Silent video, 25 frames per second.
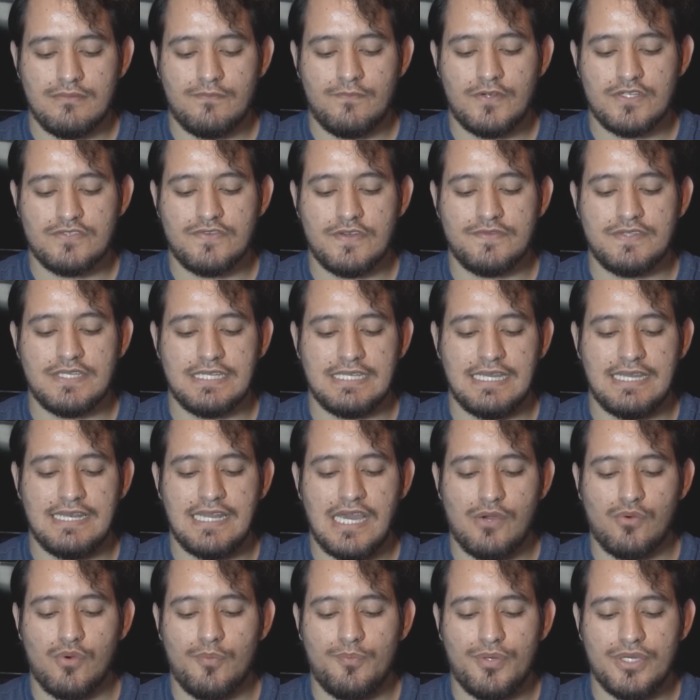Verse 15,
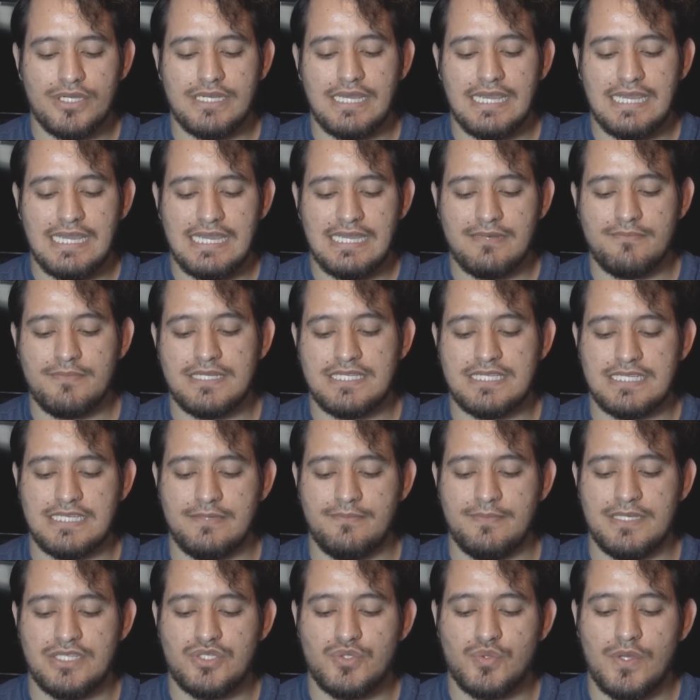and I will put enmity
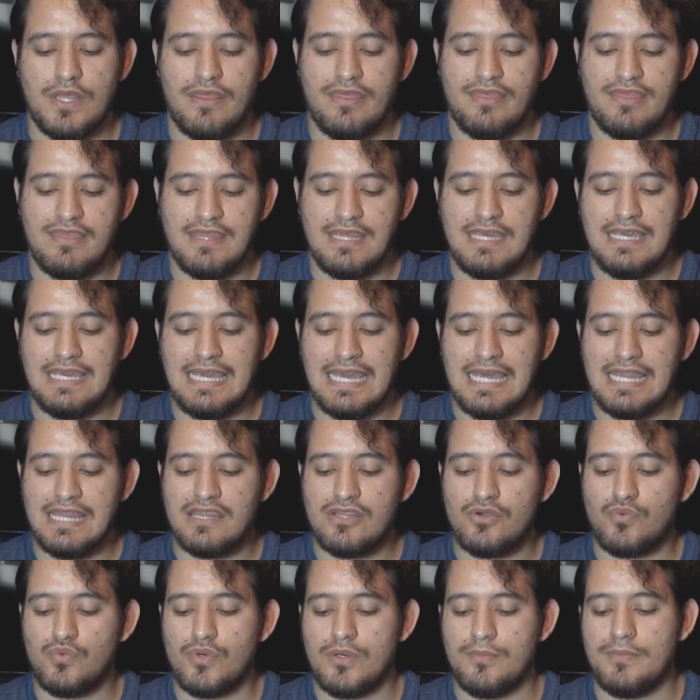between thee and
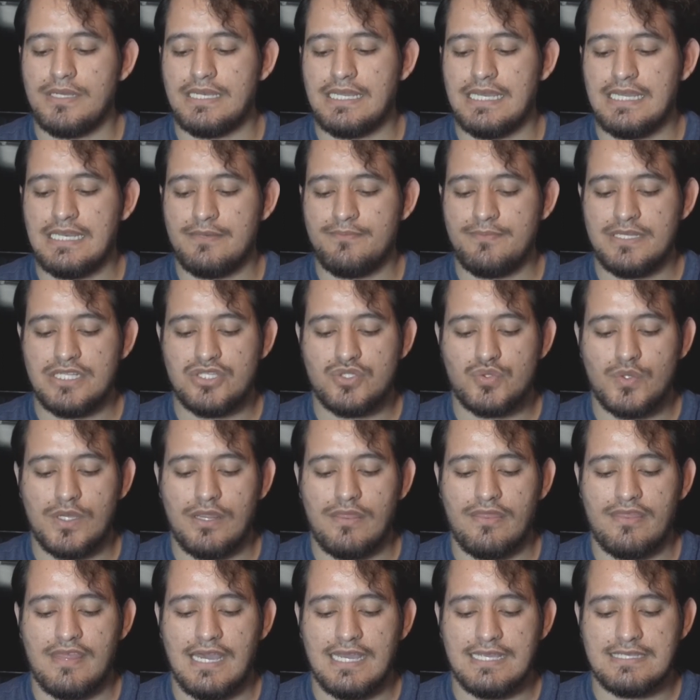the woman, and
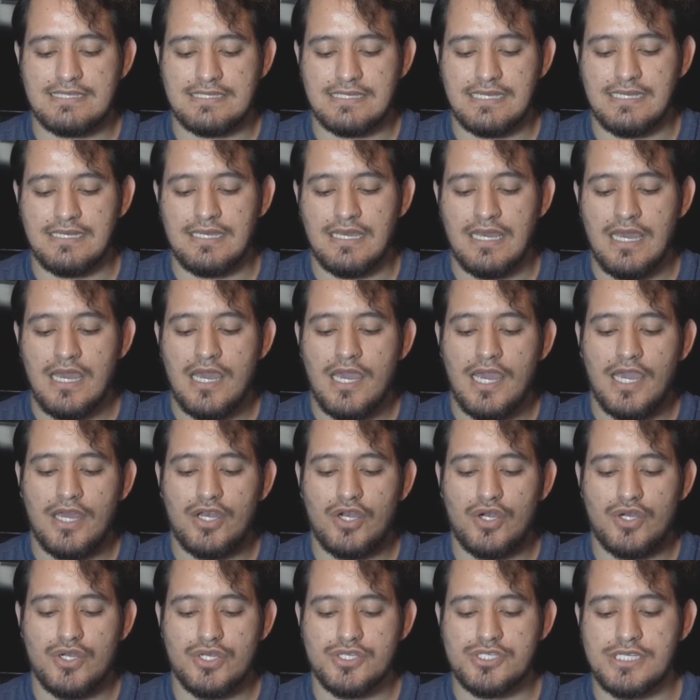between thy seed
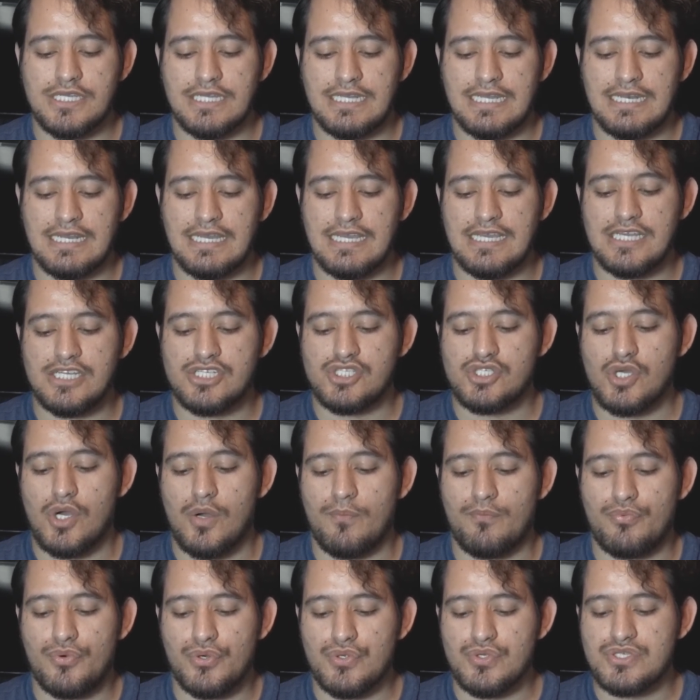and her seed, and it
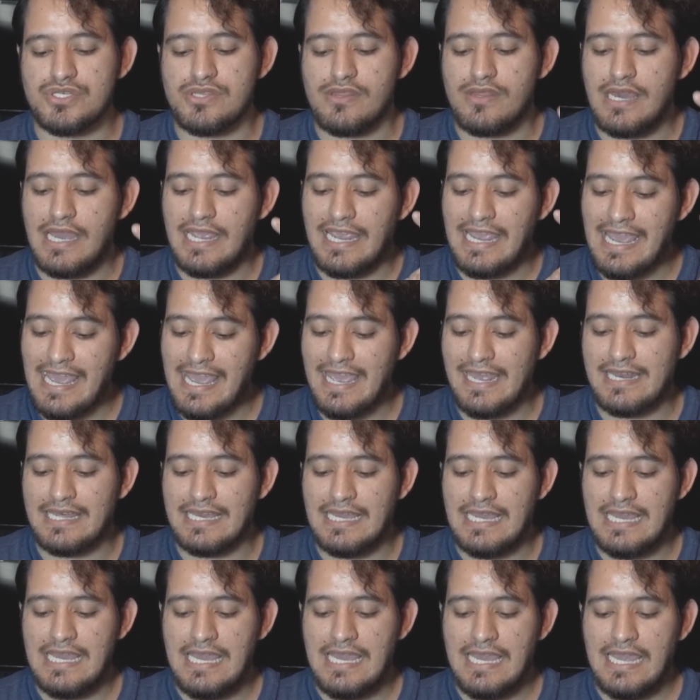shall bruise thy head,
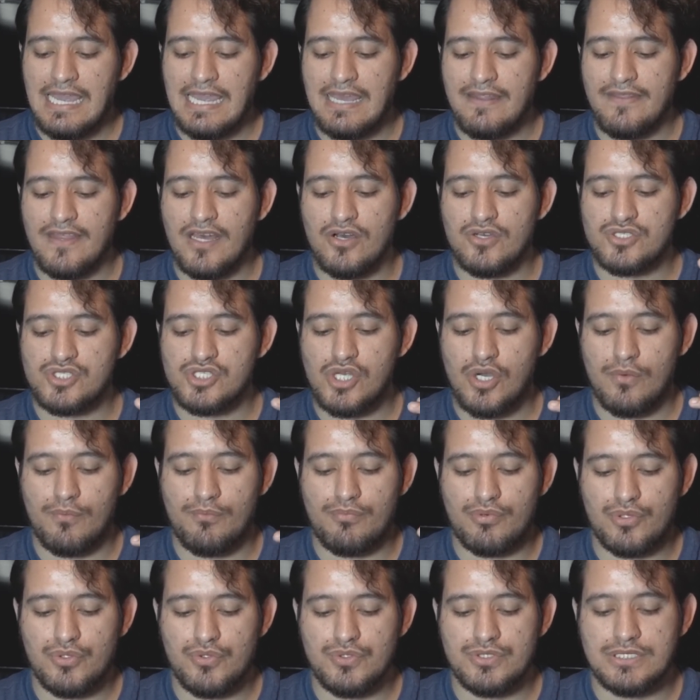and thou
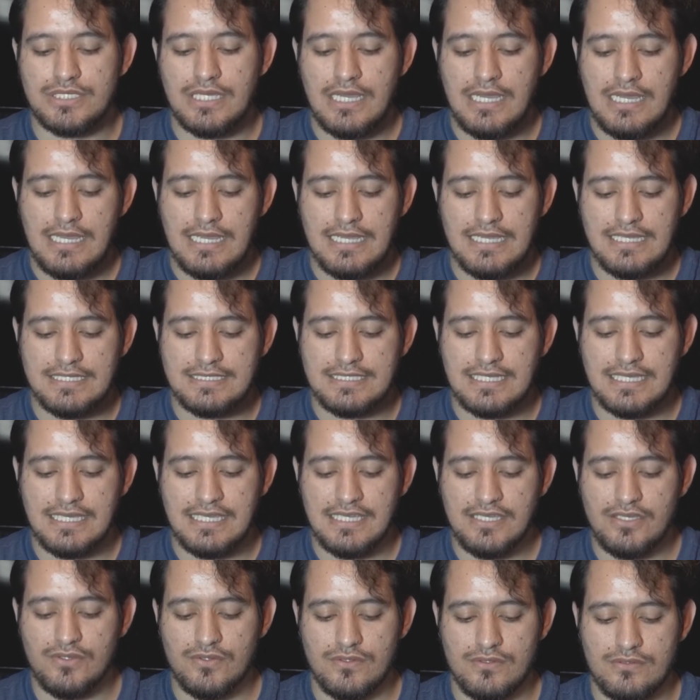shalt bruise his
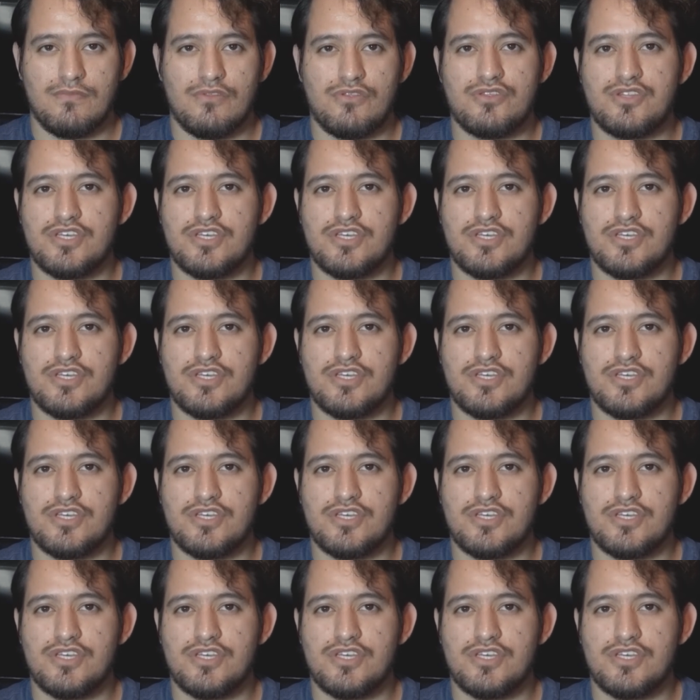heel.